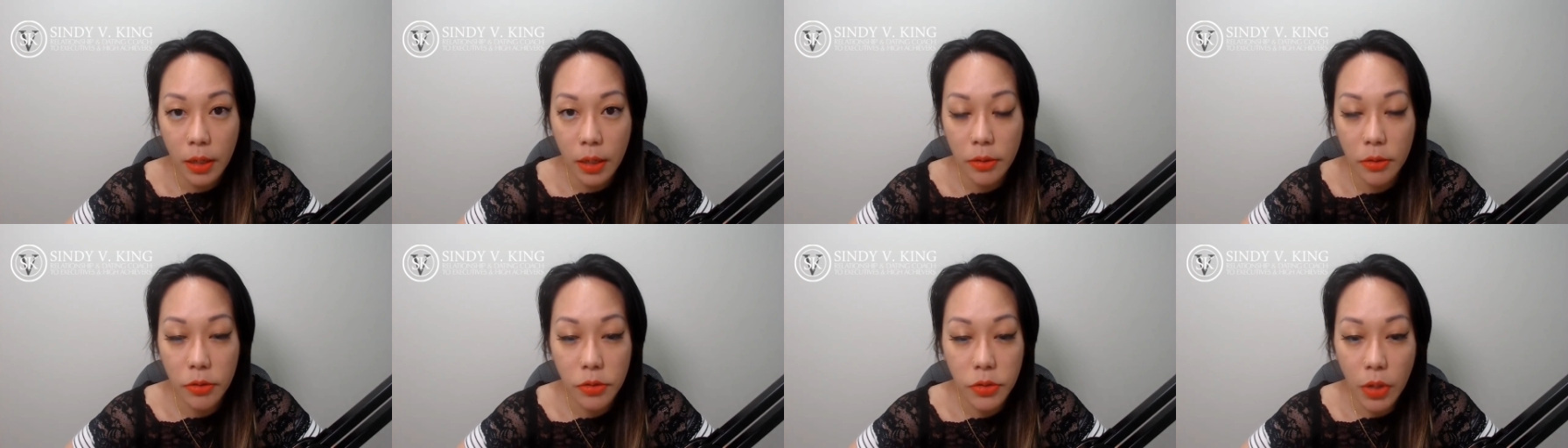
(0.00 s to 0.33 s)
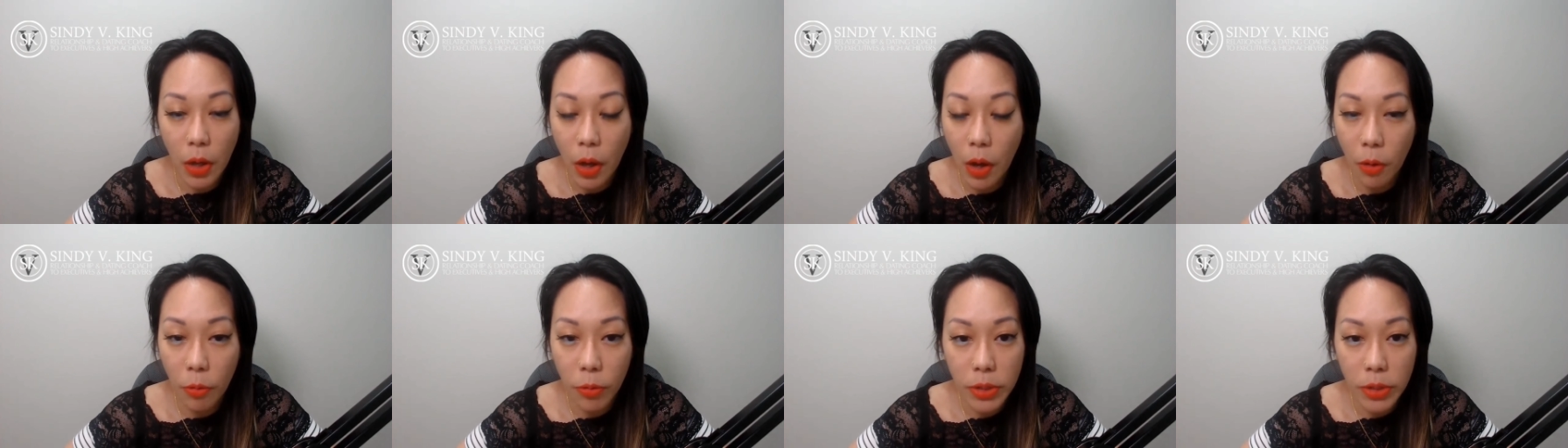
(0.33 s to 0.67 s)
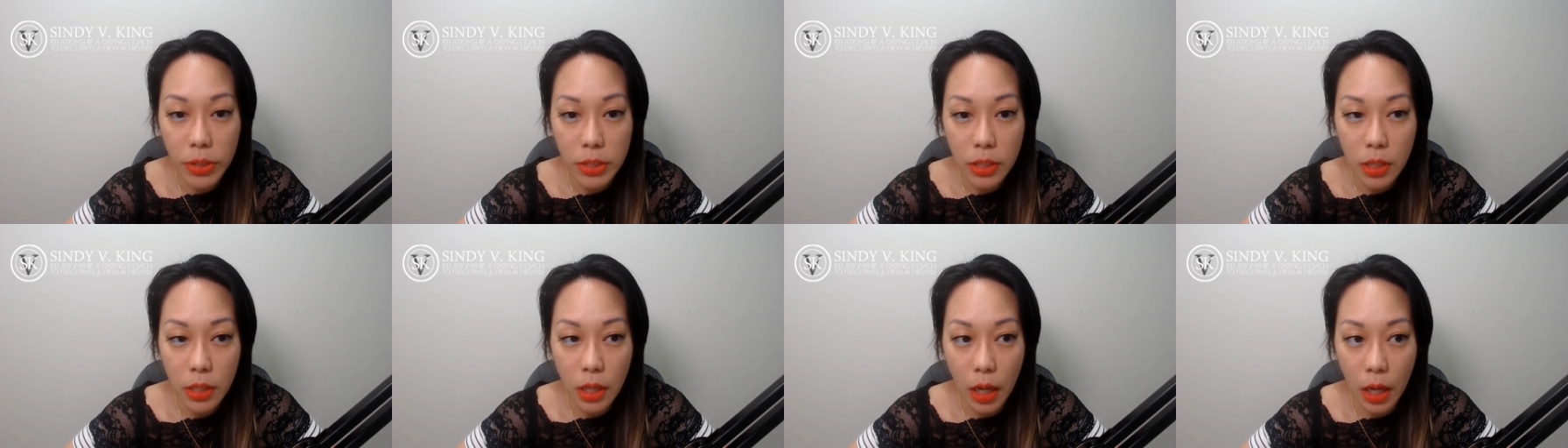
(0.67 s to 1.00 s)
There's
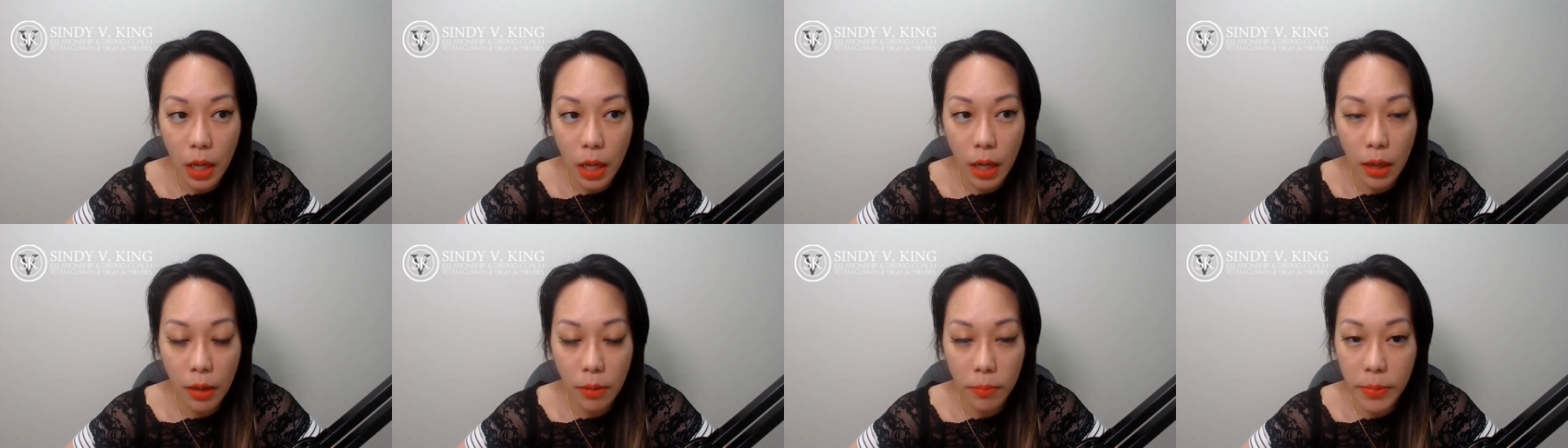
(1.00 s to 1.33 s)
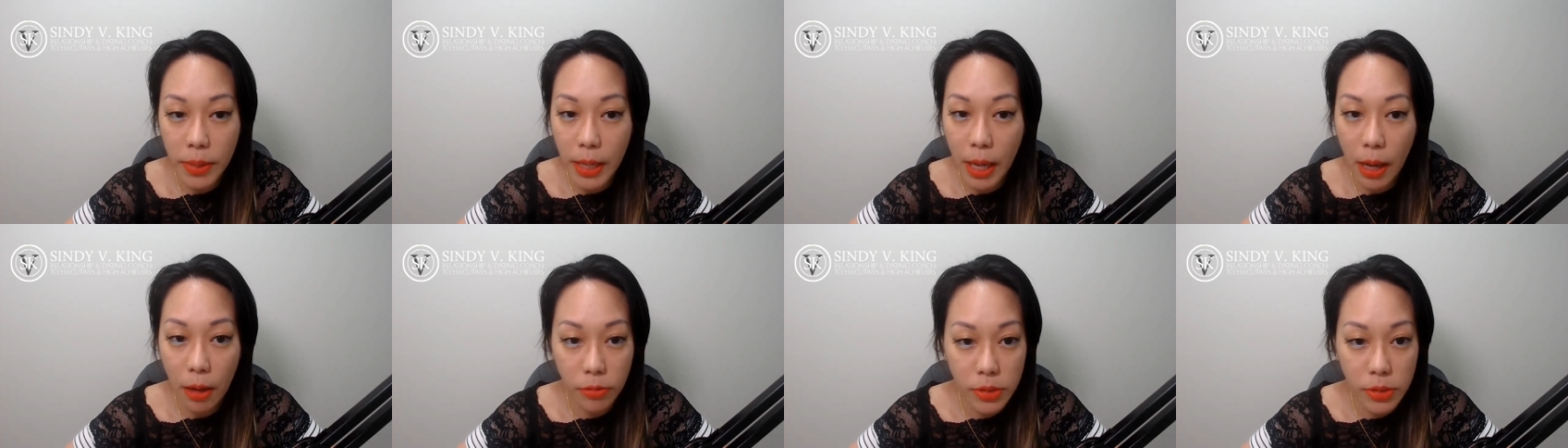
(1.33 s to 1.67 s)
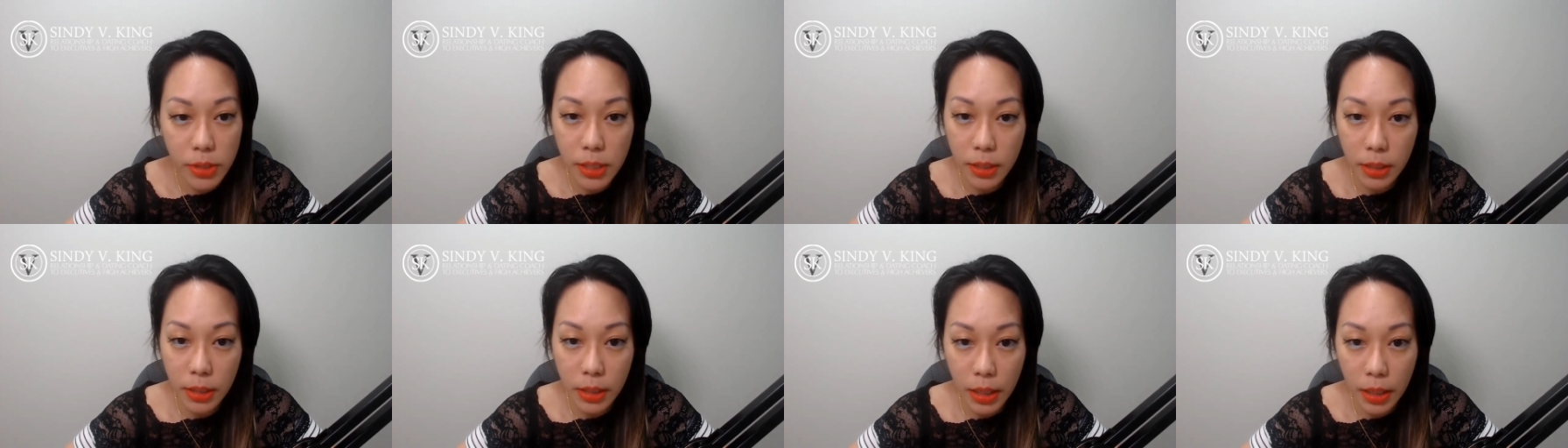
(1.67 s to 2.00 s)
always
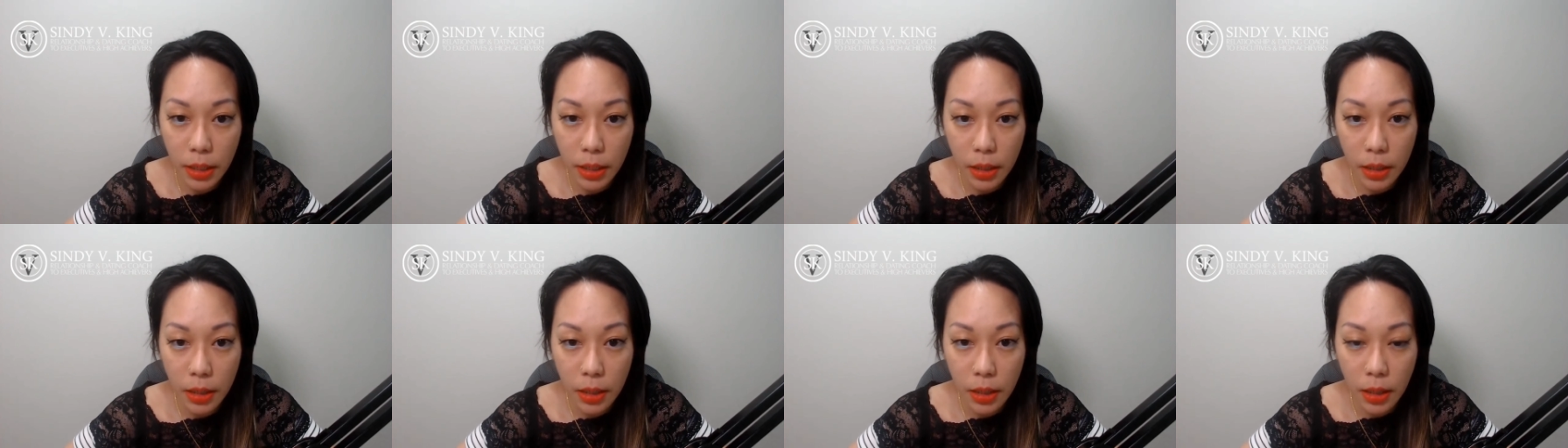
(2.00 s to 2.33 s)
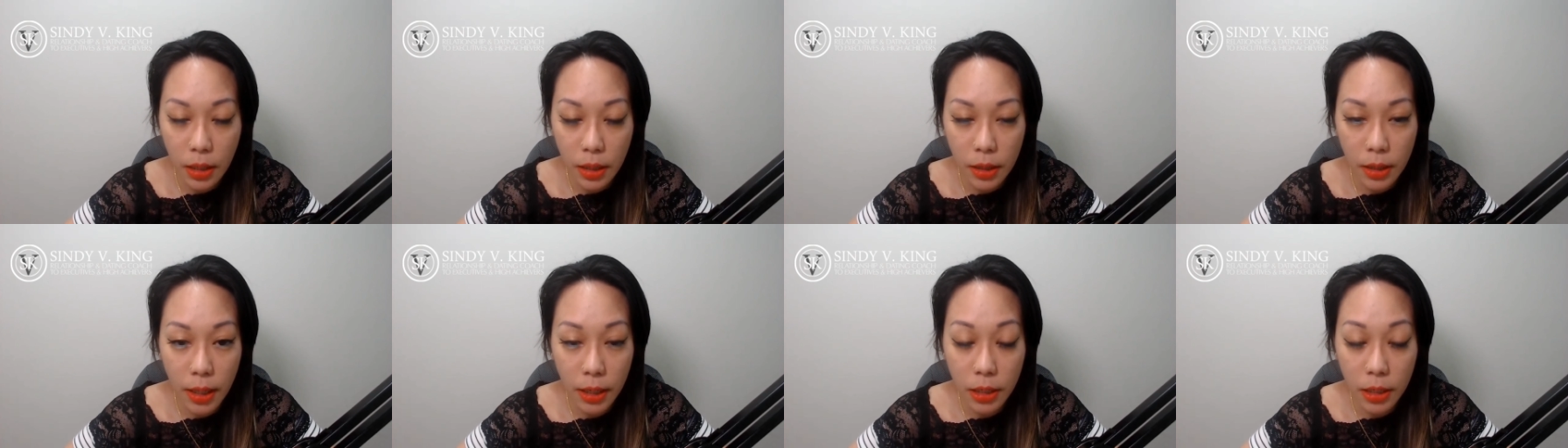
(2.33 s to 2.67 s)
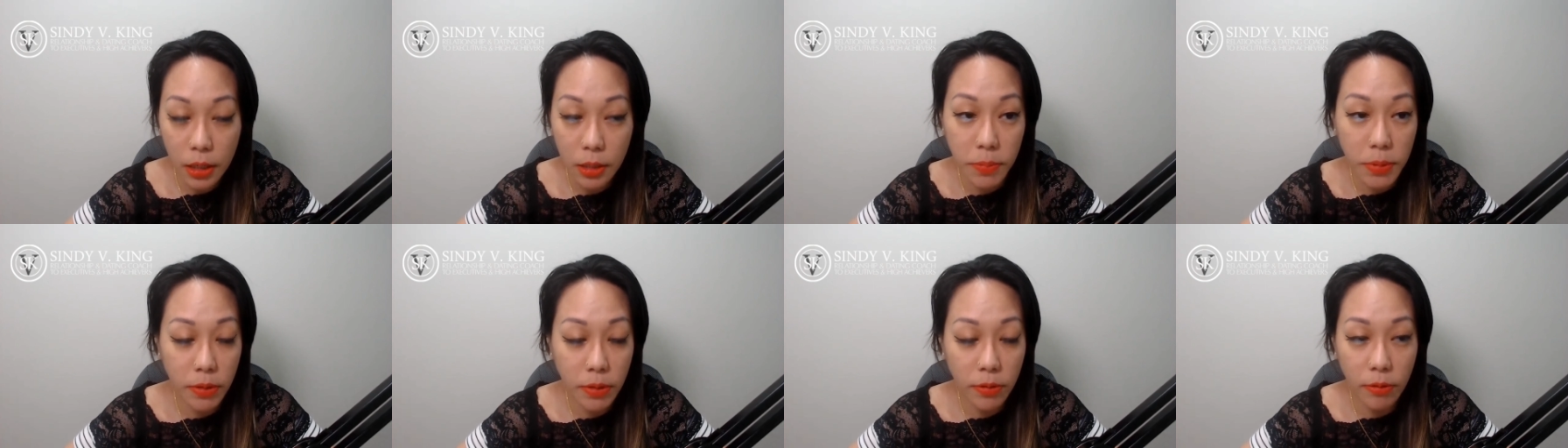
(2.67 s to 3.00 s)
counseling that
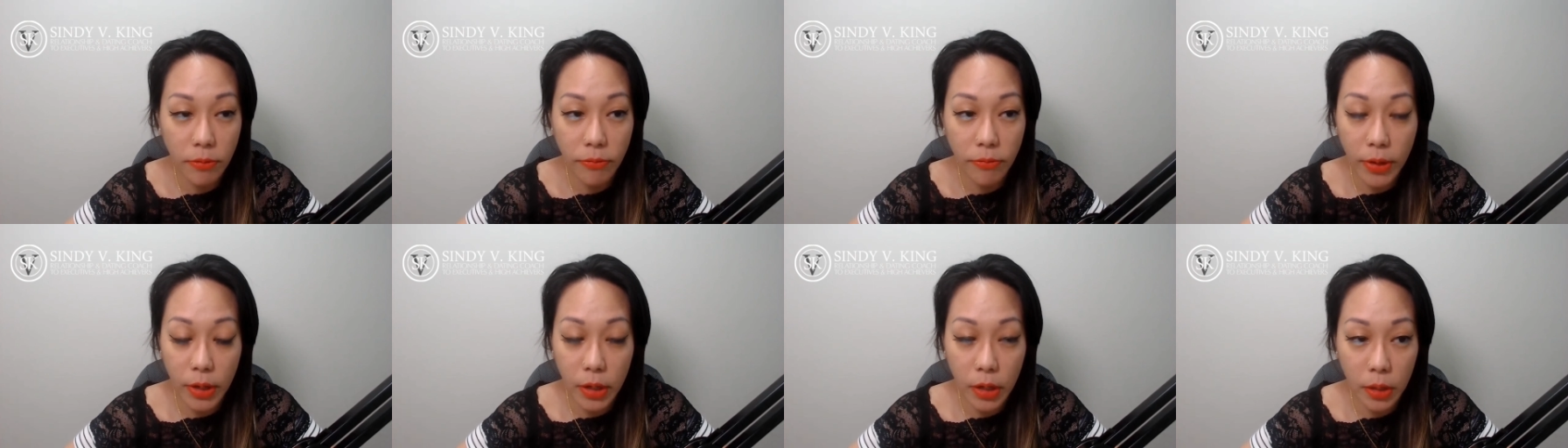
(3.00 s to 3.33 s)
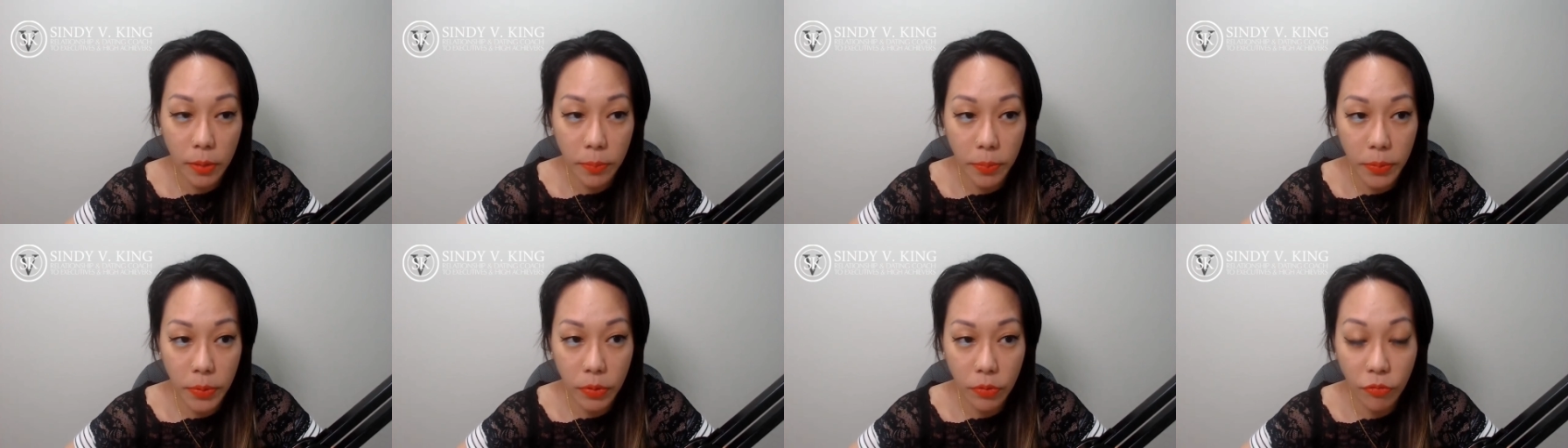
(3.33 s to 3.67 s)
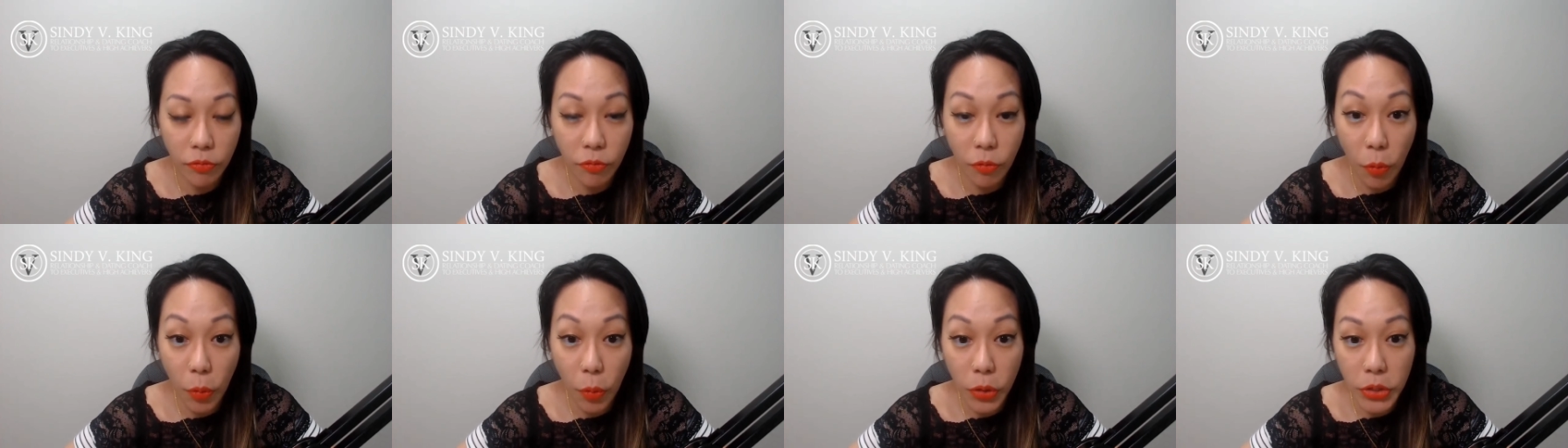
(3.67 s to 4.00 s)
could be available
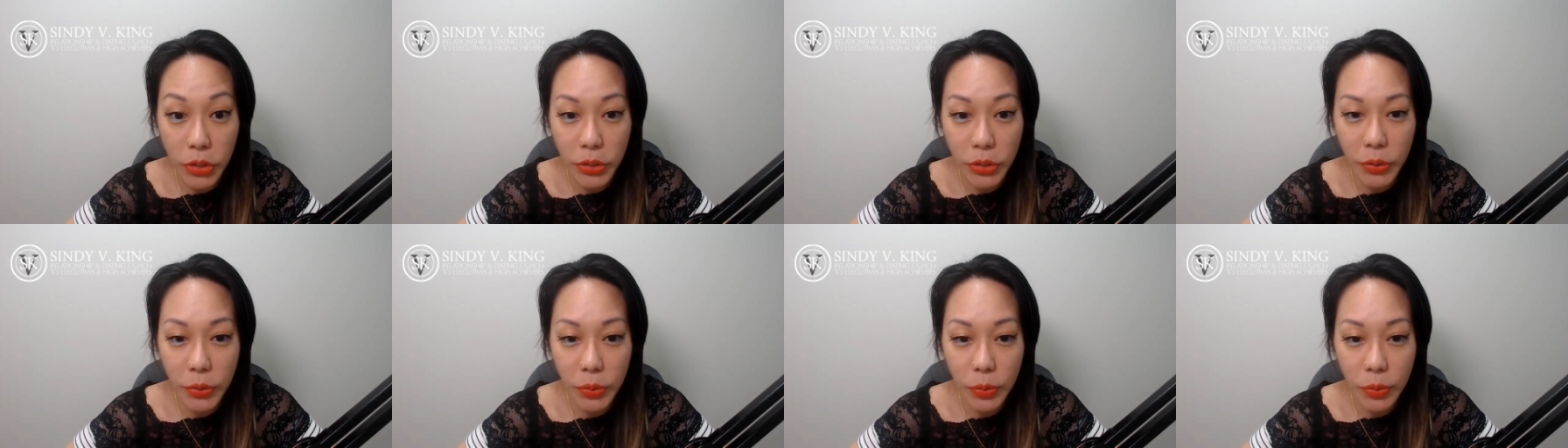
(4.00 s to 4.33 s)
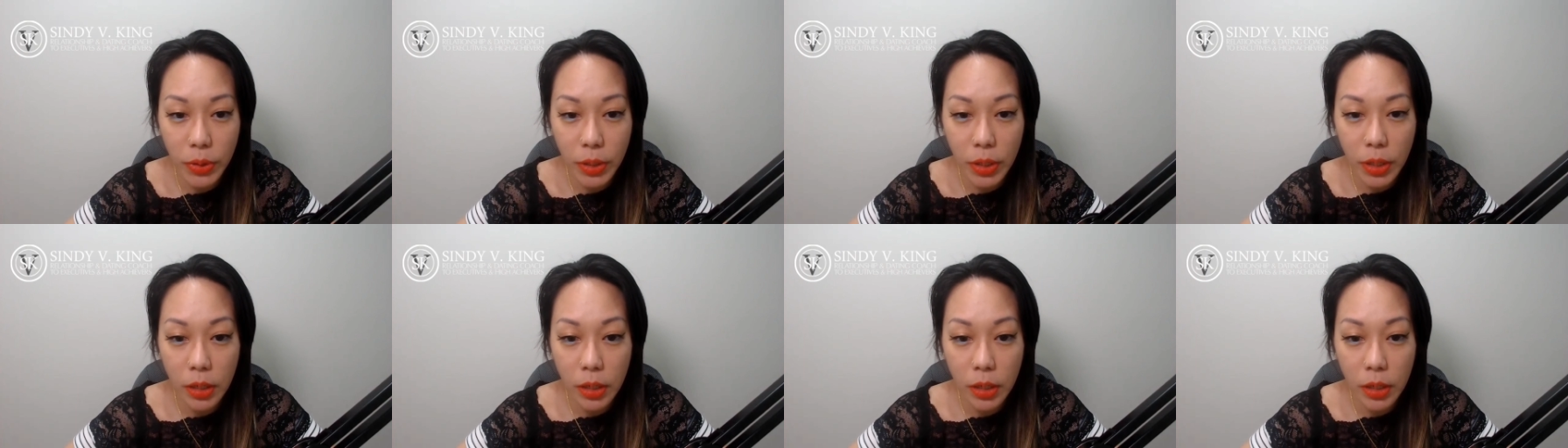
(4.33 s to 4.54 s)
for you